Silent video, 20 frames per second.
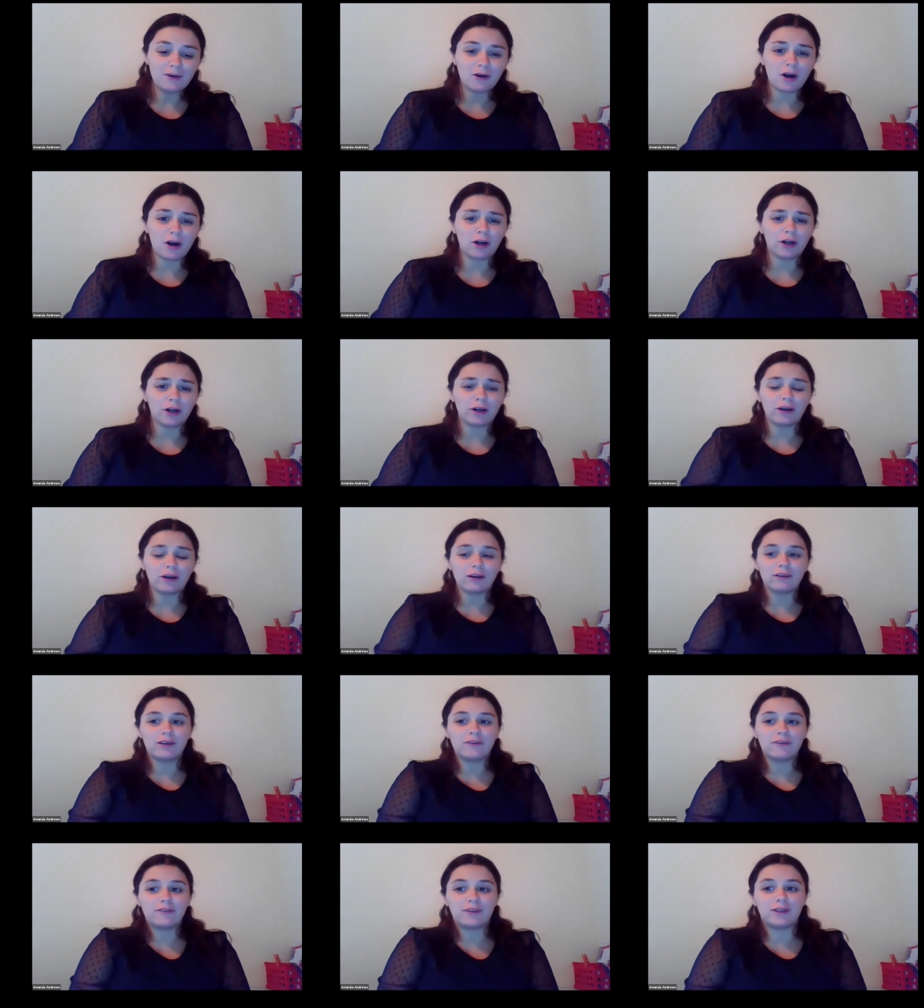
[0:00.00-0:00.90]
our
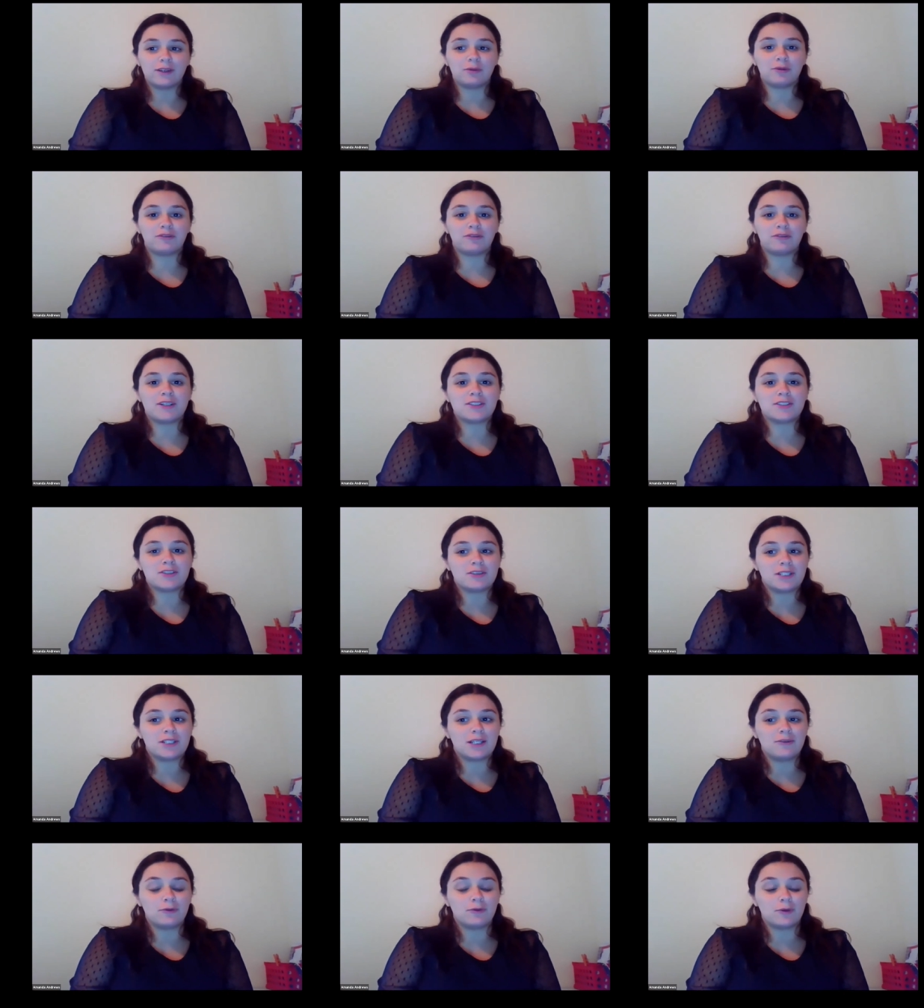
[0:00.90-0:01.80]
lovely Professor
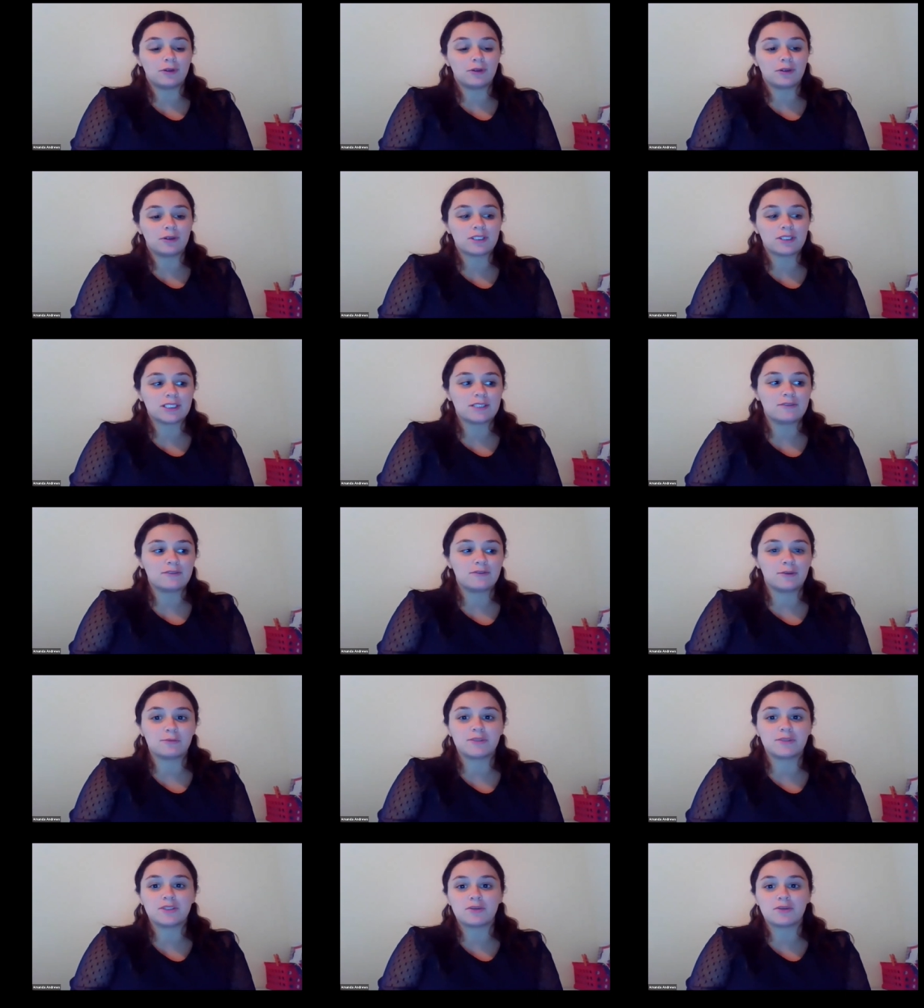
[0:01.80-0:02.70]
Dave Wilkerson
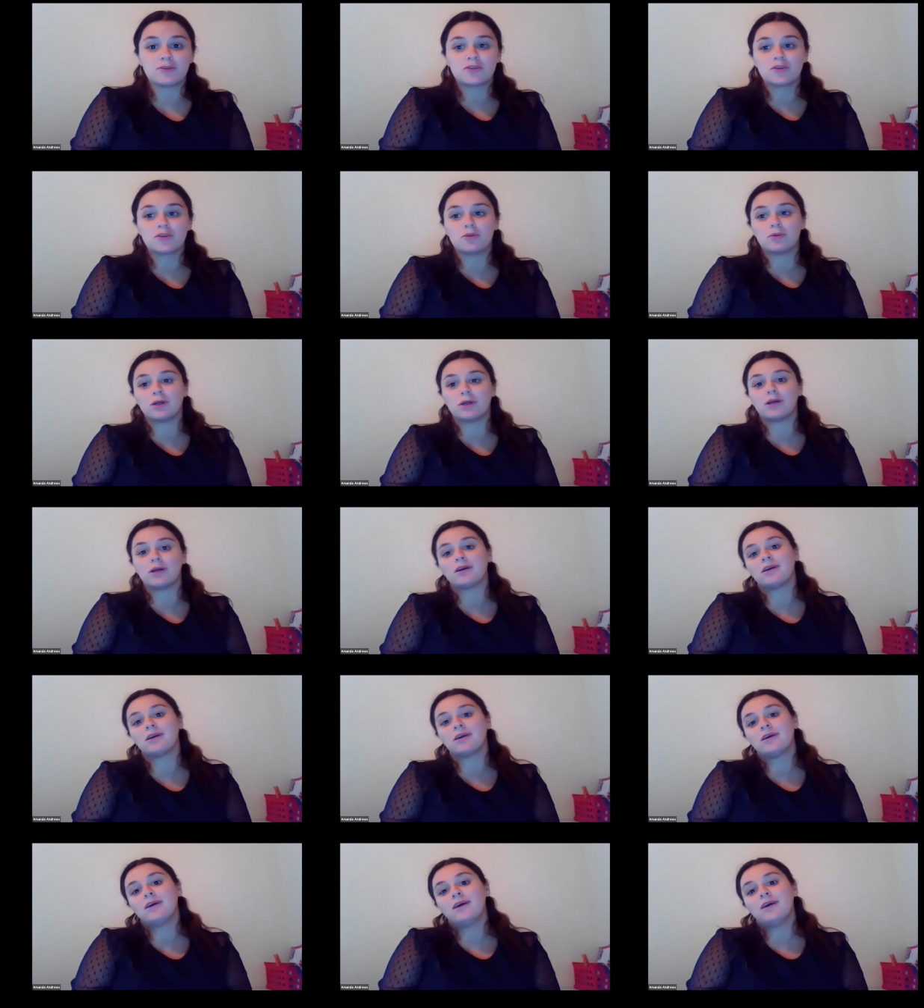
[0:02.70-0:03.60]
from Social Work
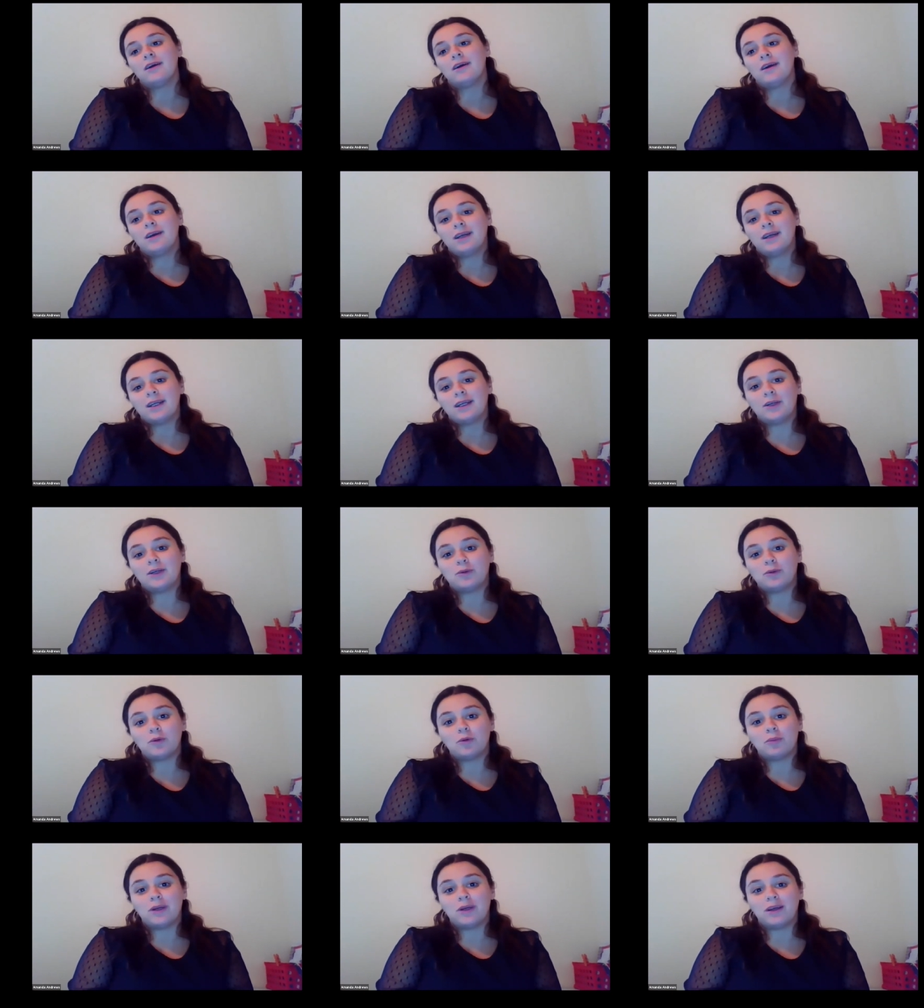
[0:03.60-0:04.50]
he
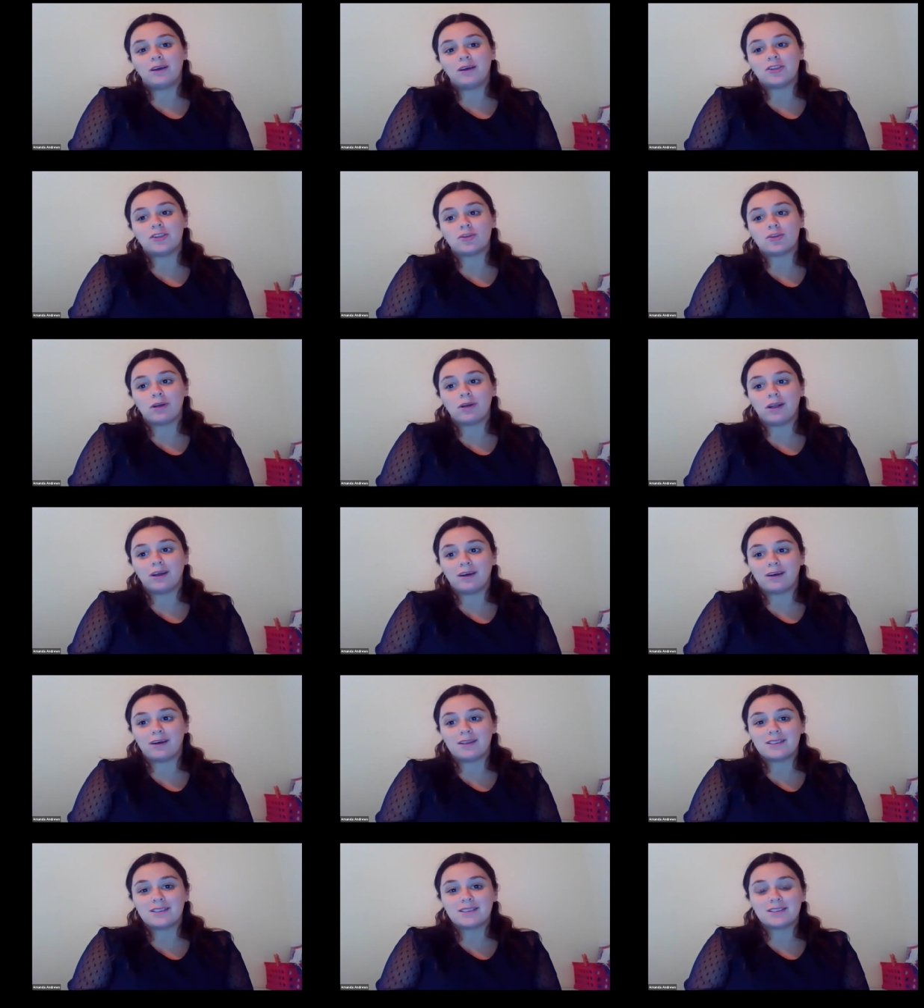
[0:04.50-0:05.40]
will be joining
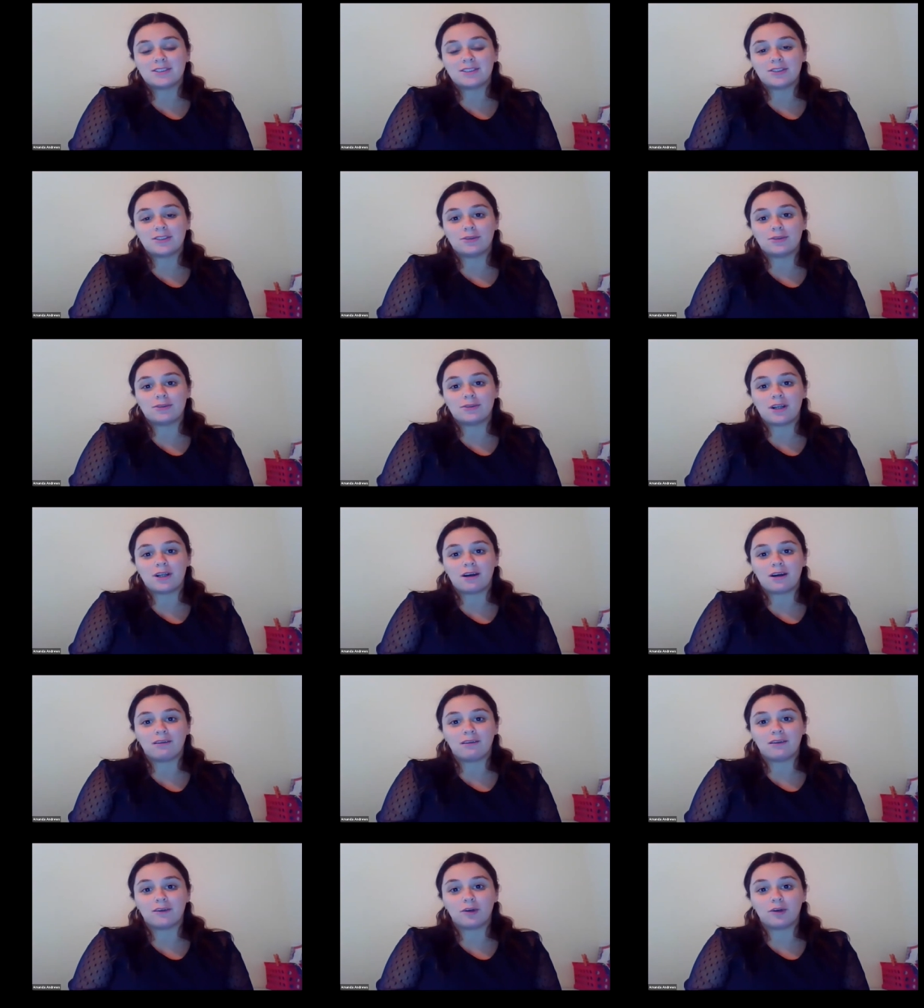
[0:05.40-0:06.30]
us to
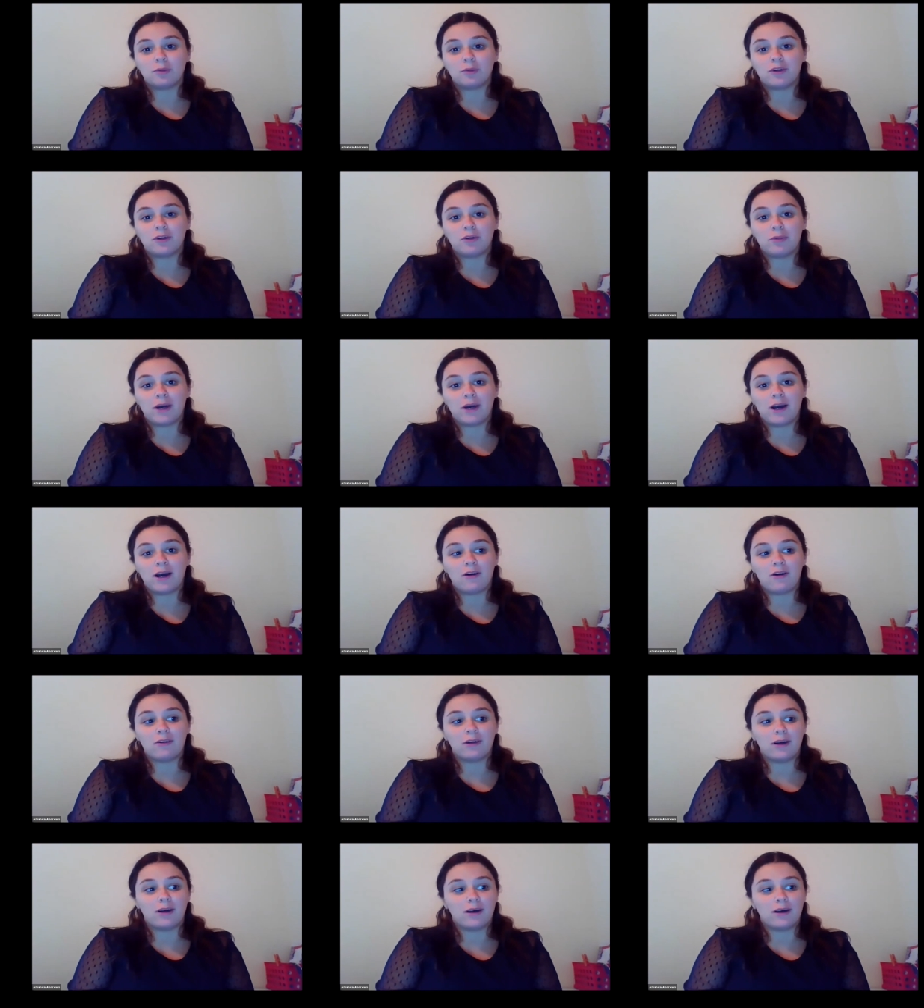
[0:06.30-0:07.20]
talk a little bit
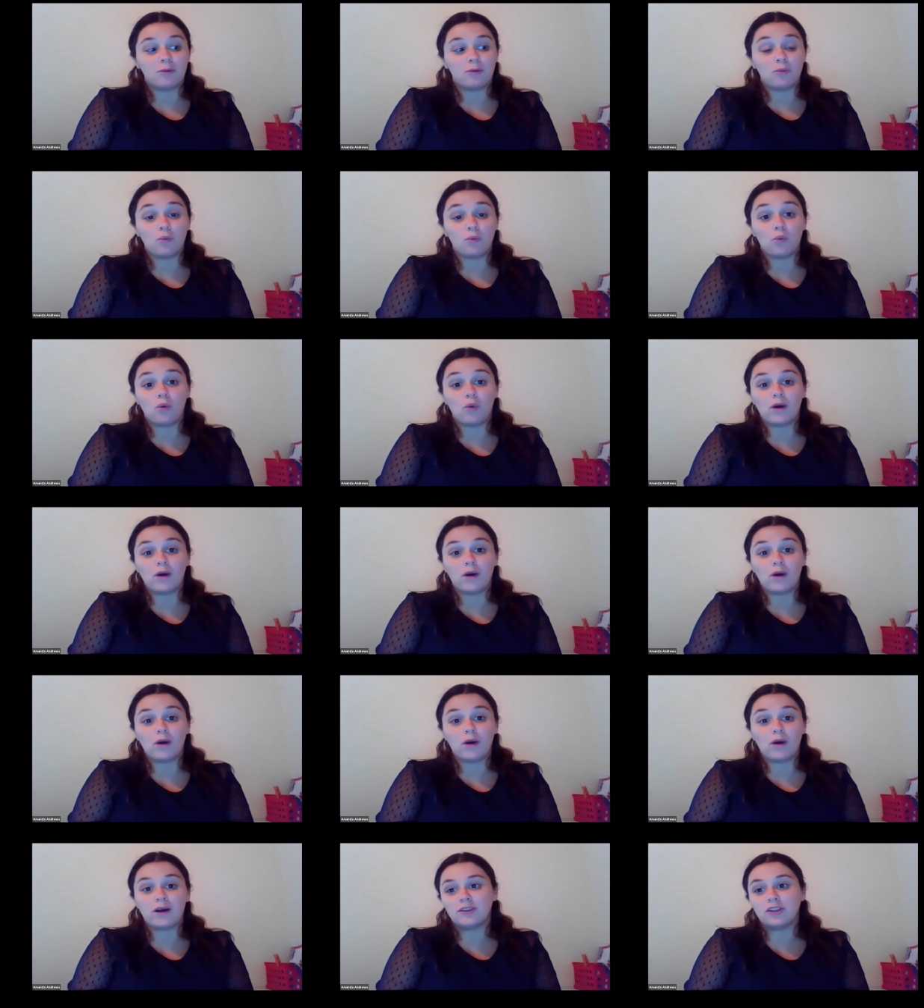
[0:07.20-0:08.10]
about um,
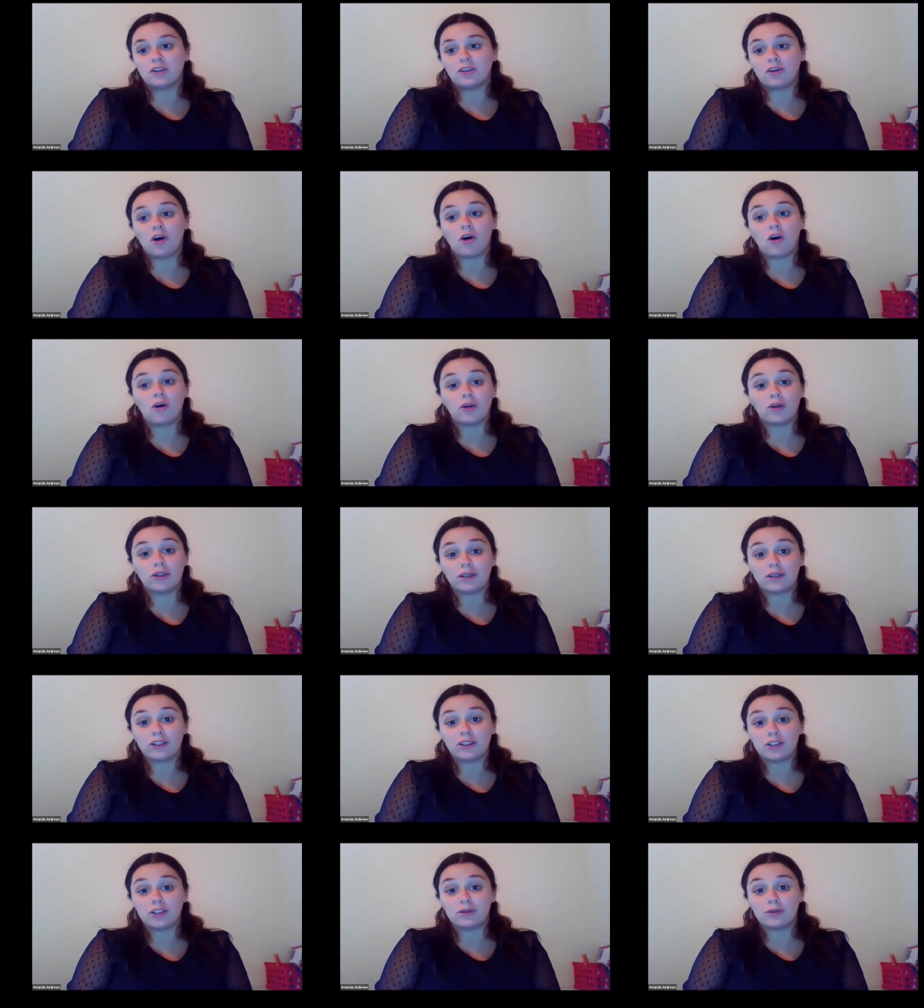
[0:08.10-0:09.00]
what, what, all
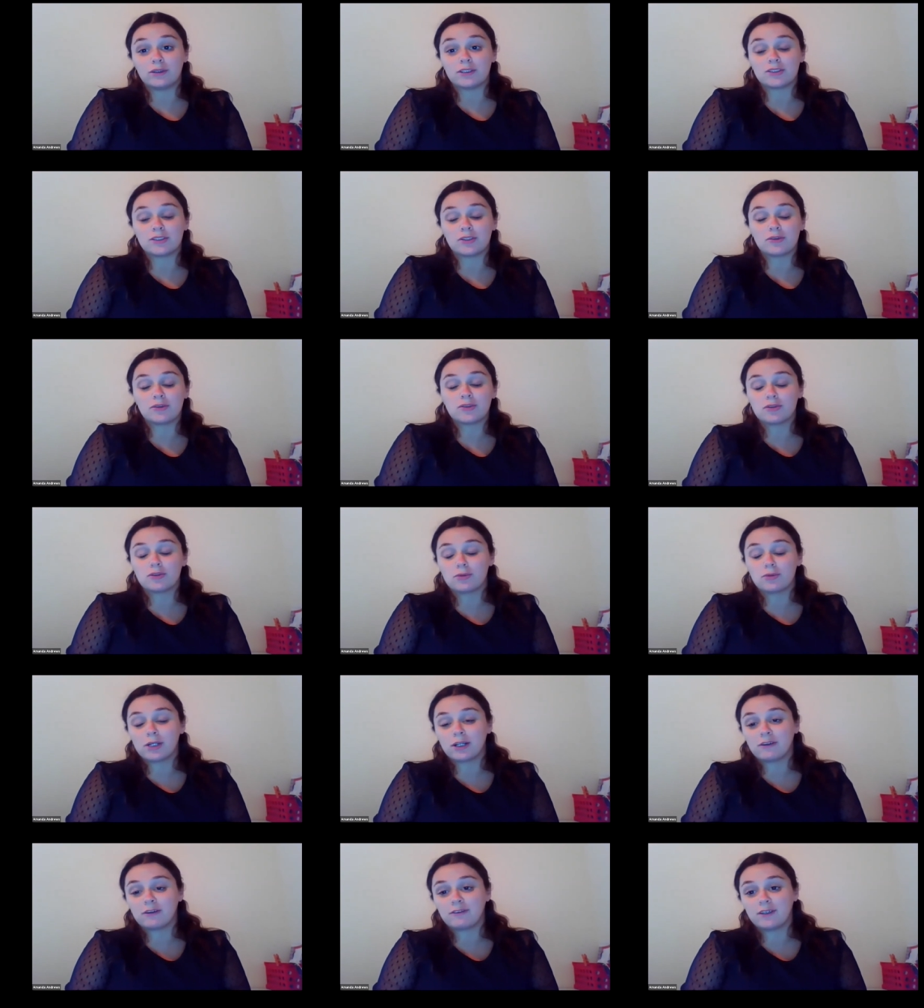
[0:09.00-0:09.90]
you can do in the social
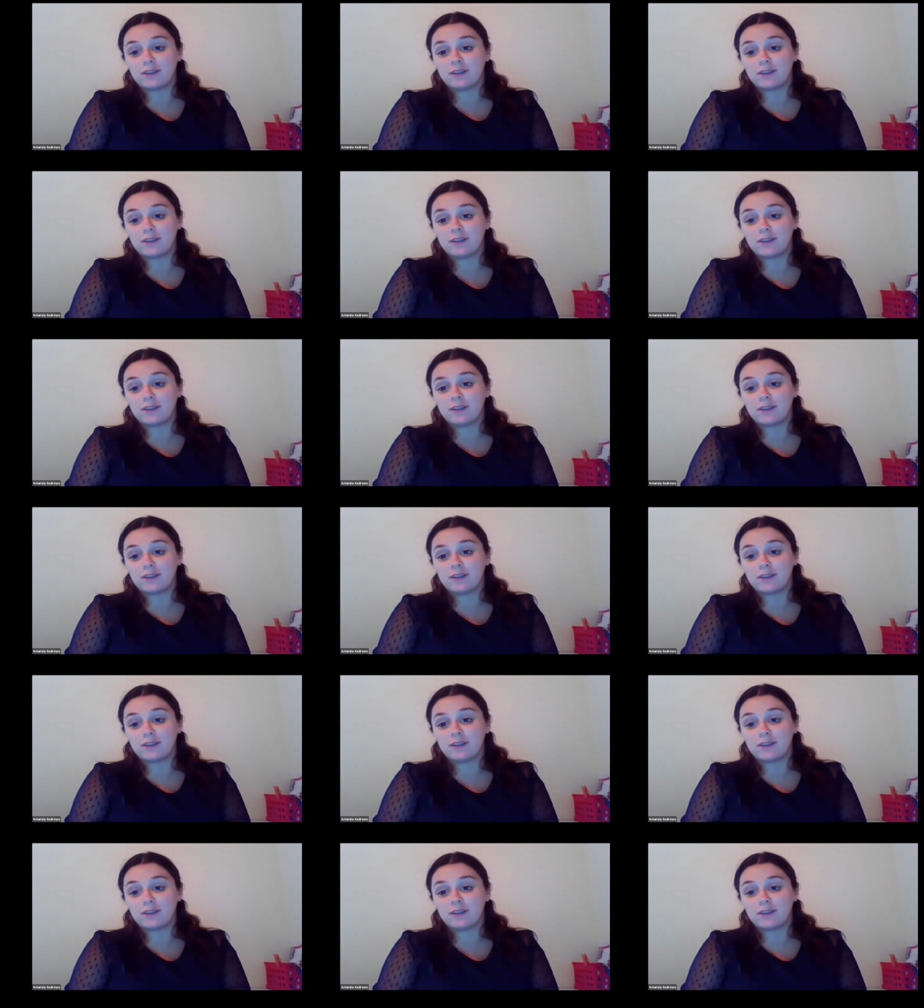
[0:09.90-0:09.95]
work